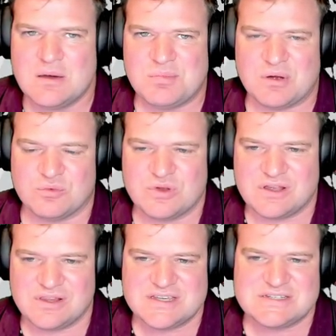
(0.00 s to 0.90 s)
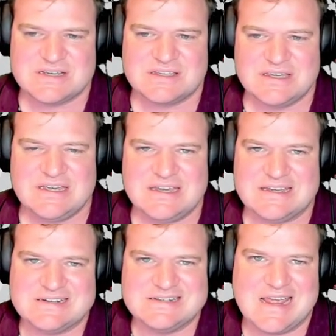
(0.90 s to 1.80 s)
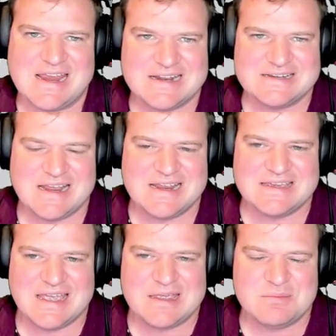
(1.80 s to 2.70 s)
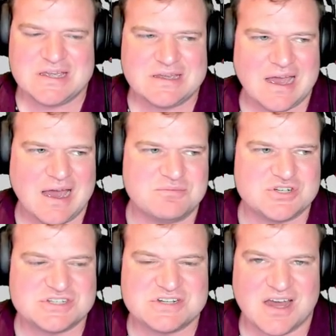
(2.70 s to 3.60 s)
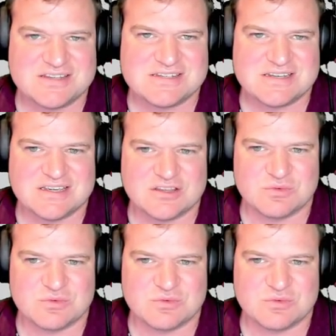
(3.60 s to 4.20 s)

But realistically, in day to day gaming, I'm just not seeing the